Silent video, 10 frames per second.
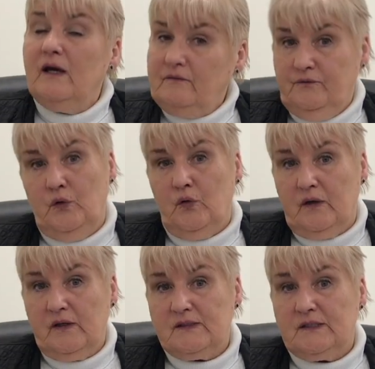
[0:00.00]
not
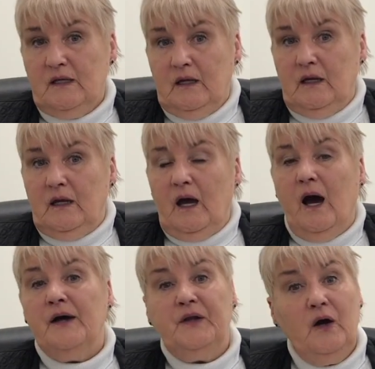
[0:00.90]
focus
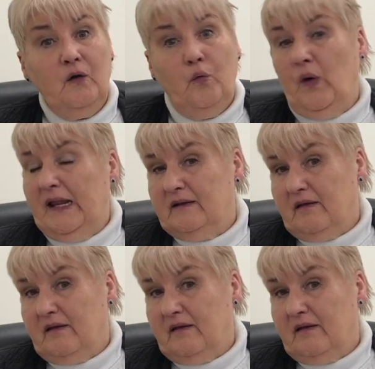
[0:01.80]
on how well